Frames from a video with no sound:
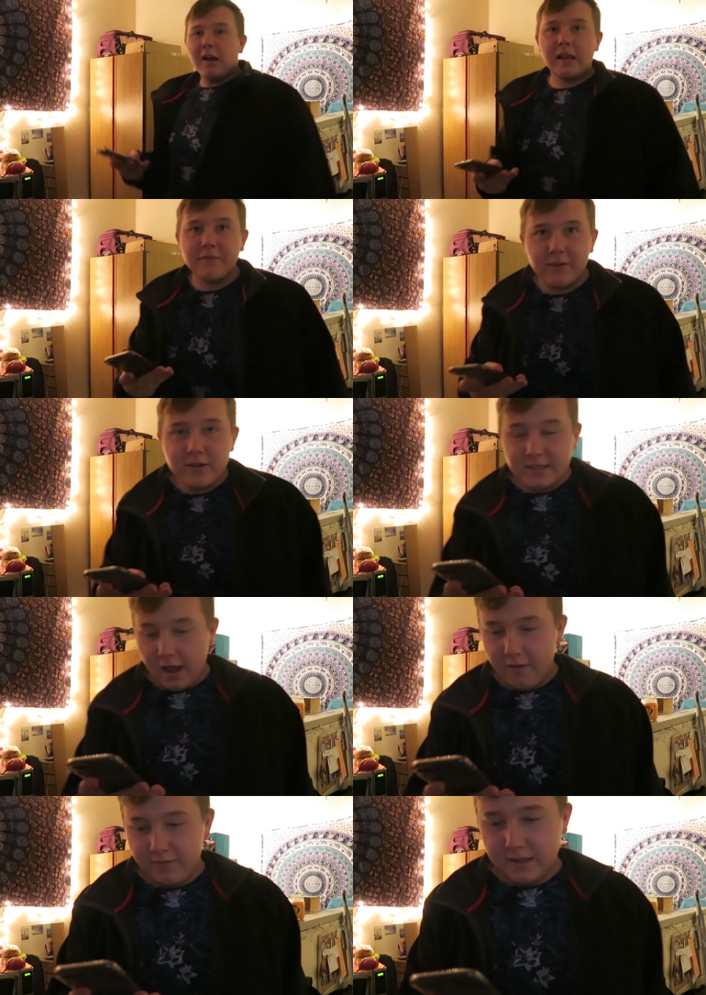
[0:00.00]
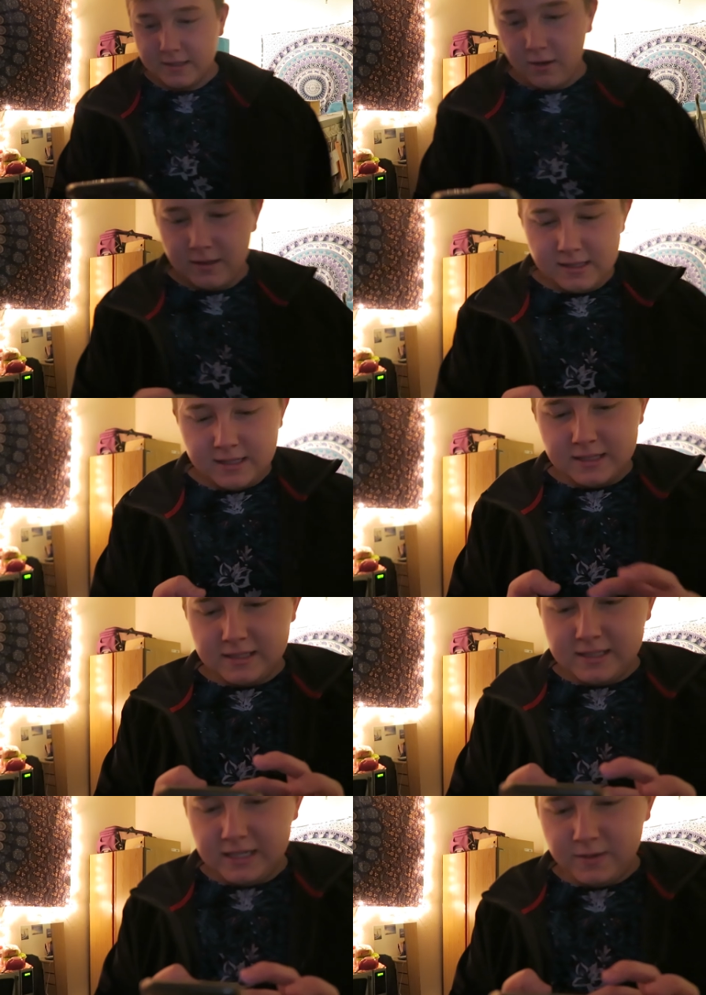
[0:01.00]
Alright, first off, let's go listen to
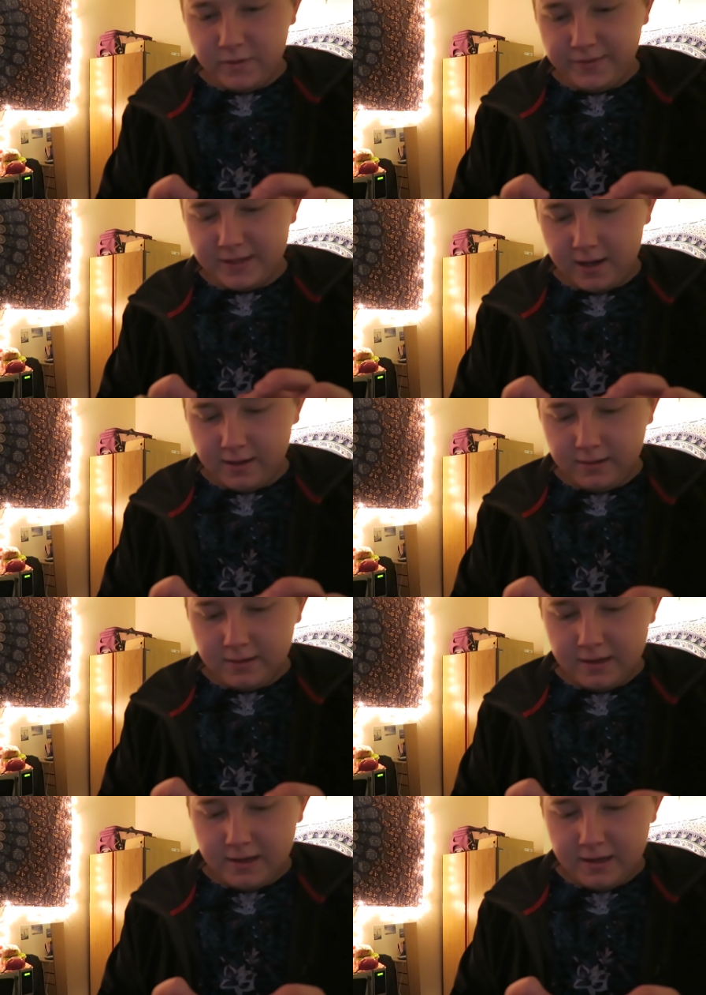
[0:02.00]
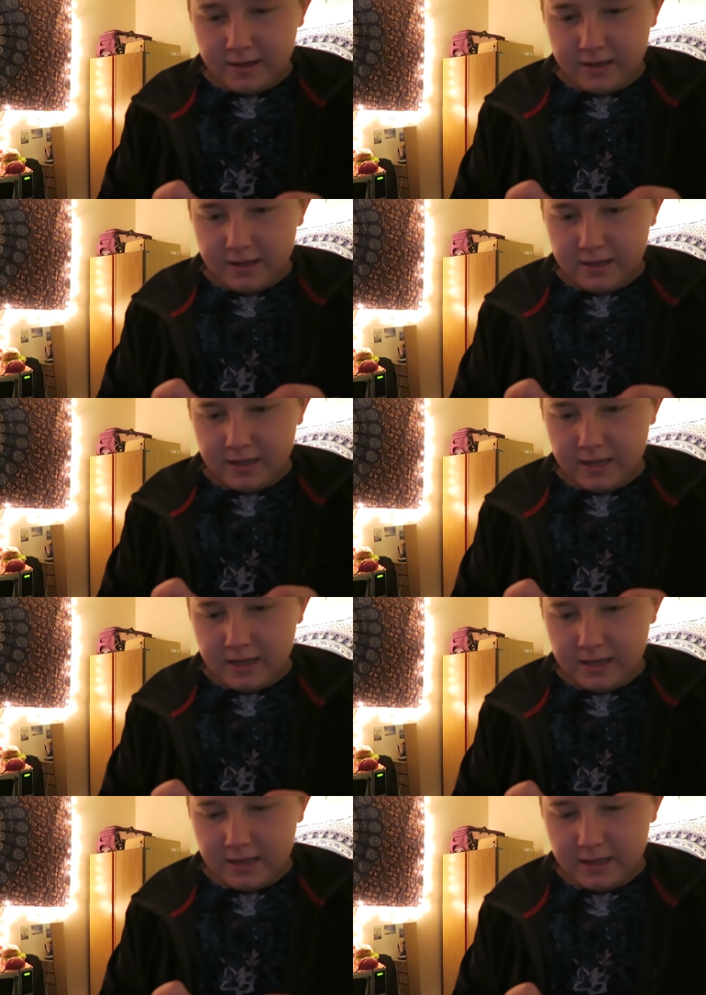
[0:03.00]
this T Swift song. I thought you said there's a
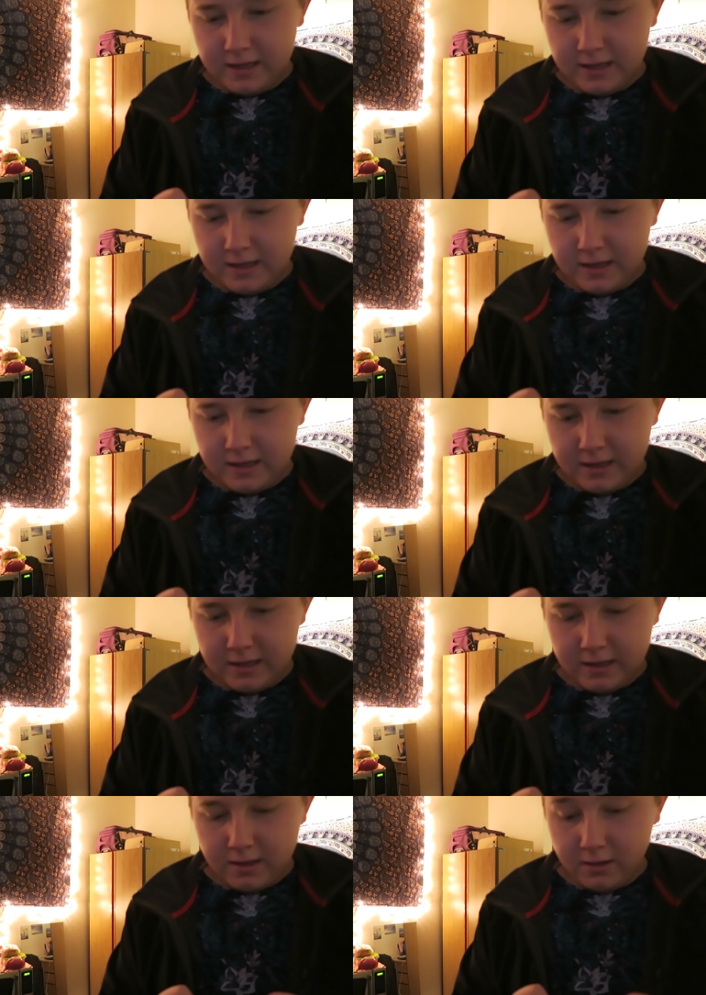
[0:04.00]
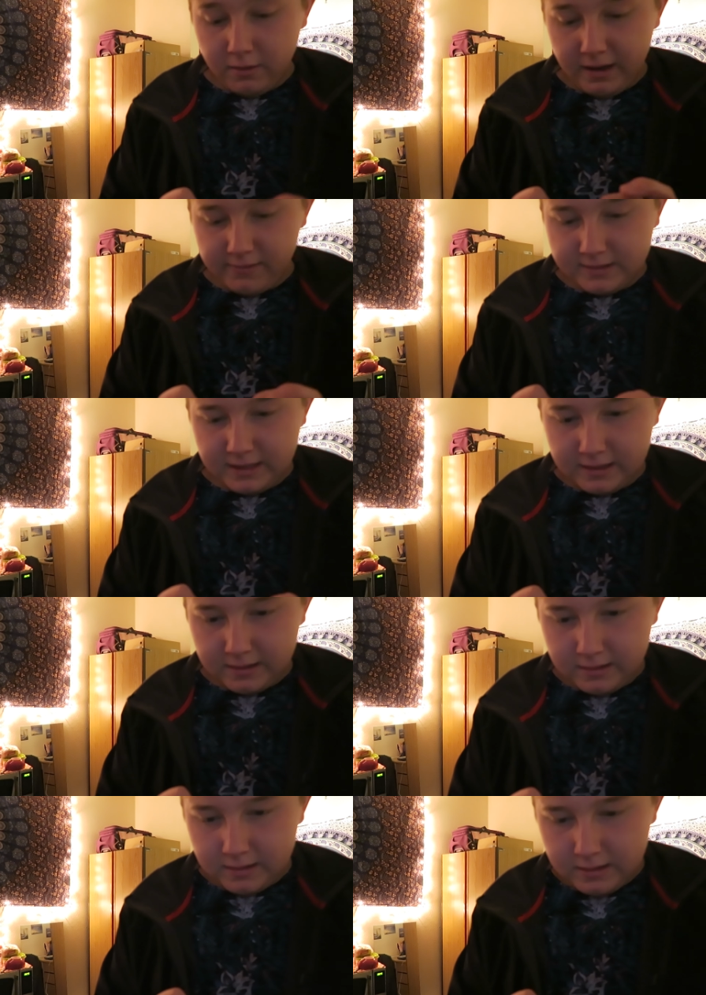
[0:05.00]
video with it. No, I haven't seen it.